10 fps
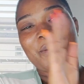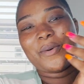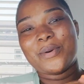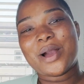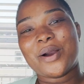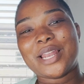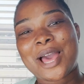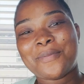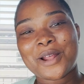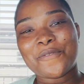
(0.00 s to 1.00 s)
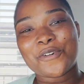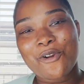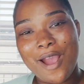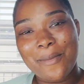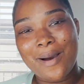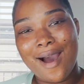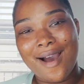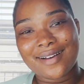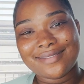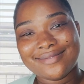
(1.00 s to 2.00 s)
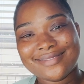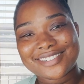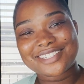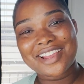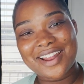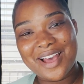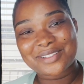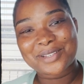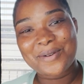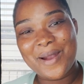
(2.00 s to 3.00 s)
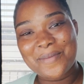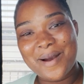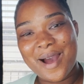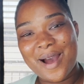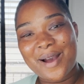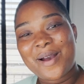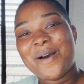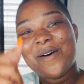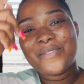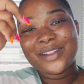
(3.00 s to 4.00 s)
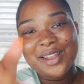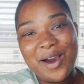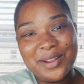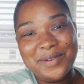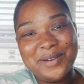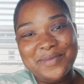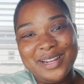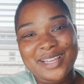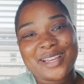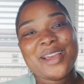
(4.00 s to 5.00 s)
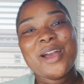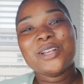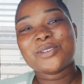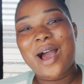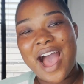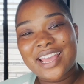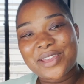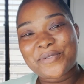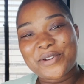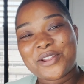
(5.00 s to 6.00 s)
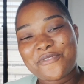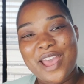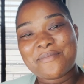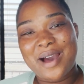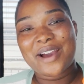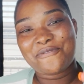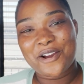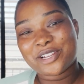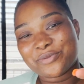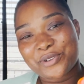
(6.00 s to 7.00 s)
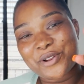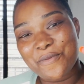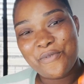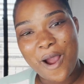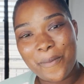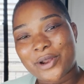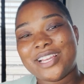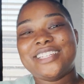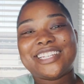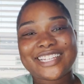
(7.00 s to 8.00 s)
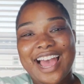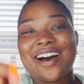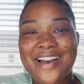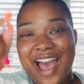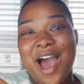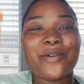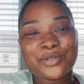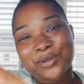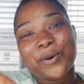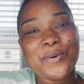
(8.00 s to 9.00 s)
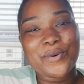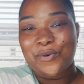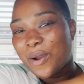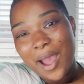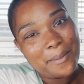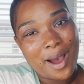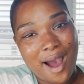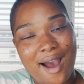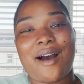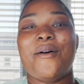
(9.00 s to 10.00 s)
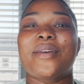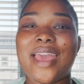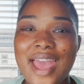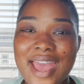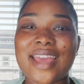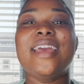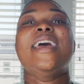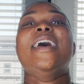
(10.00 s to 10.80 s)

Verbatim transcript: We're gonna clap it up for grandma. Shout out to grandma for loaning me the money so I can renovate my first rental property. Shout out to grandma, okay?